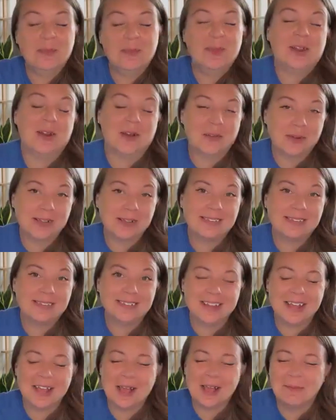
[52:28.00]
You know, because
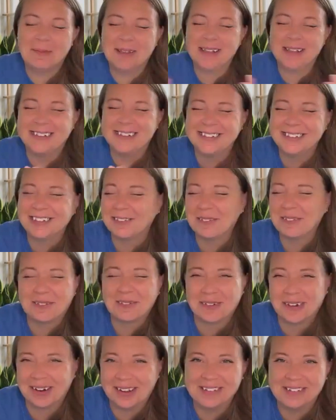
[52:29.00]
he's
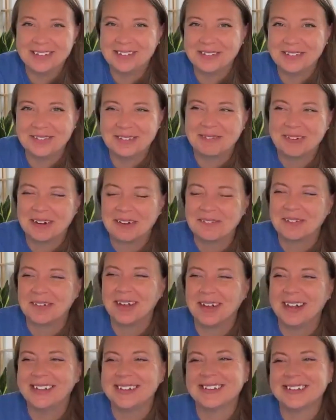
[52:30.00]
doing whatever
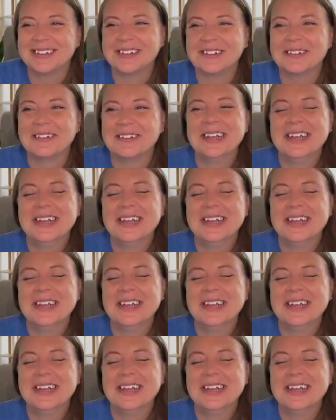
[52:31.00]
I need to do.